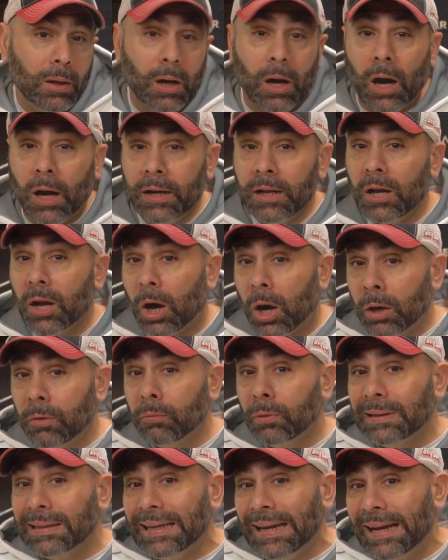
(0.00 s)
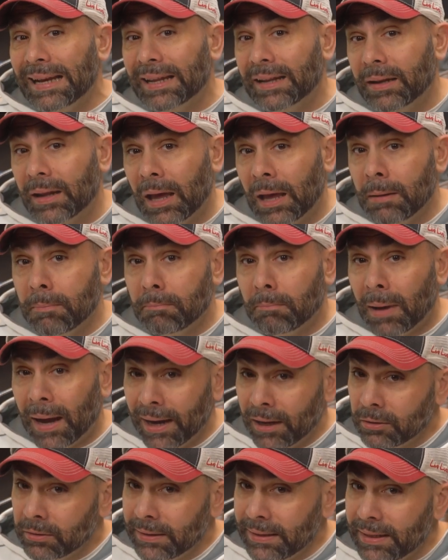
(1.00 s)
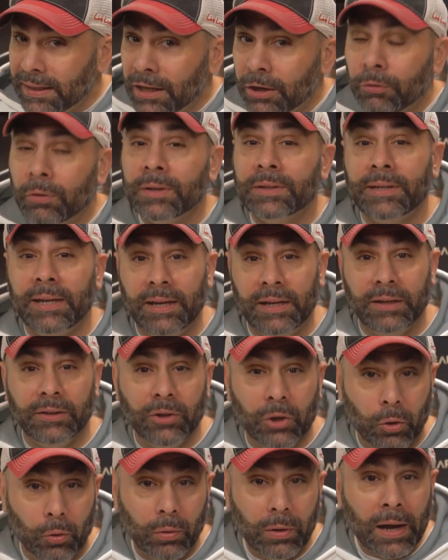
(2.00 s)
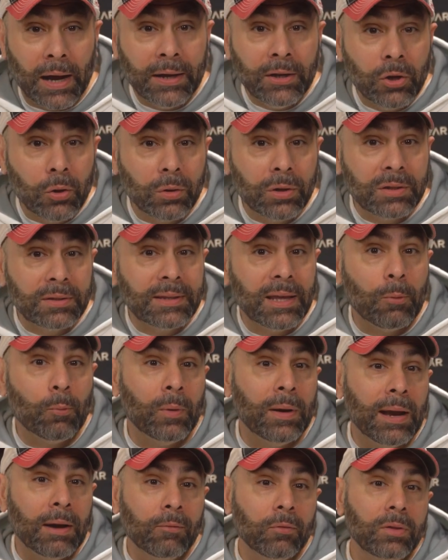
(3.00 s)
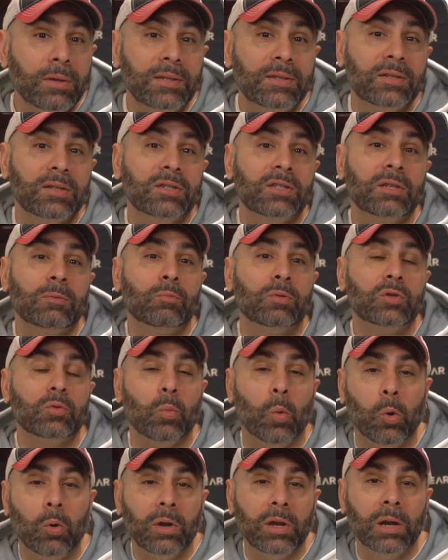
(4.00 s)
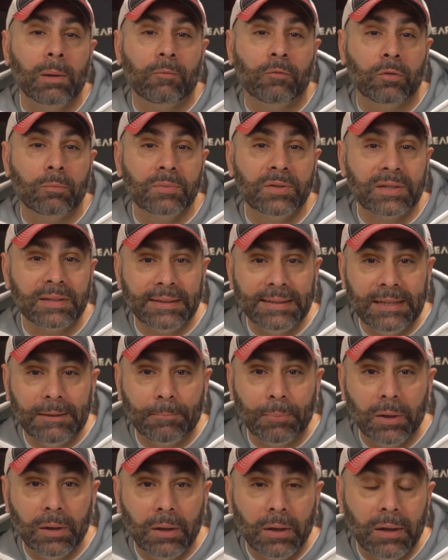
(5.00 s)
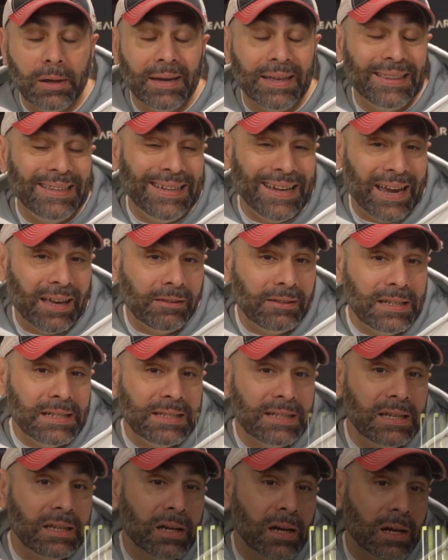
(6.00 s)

On an unrelated and mildly irritating note, I noticed that whenever the system was woken up from sleep, the LED